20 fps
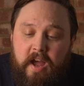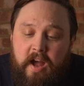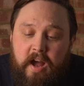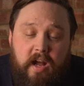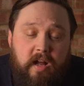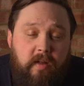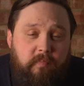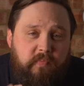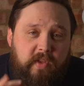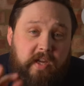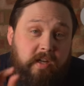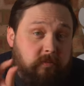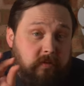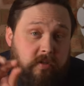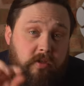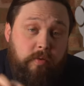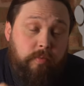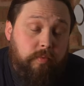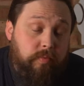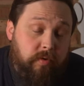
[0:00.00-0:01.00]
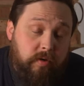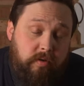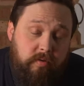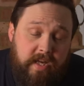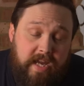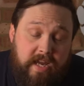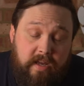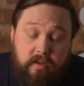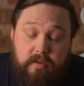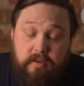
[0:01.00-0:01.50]
Now, ScubaPro
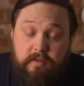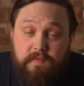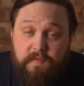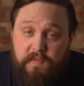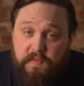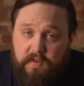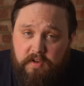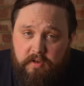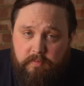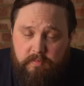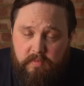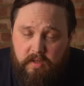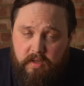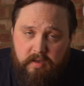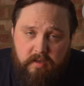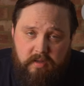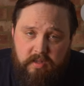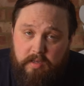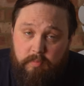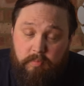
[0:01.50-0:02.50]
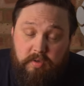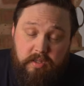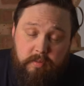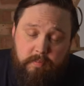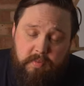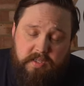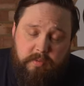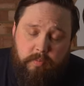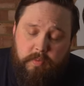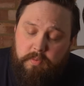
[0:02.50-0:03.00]
can confirm, they'd be the
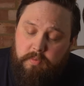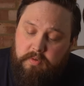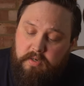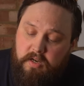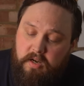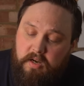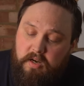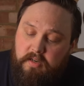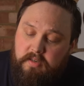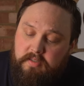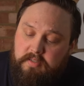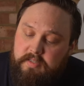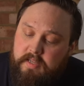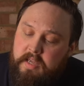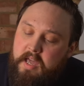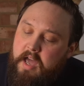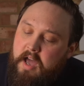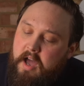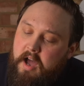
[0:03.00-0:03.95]
best people to ask,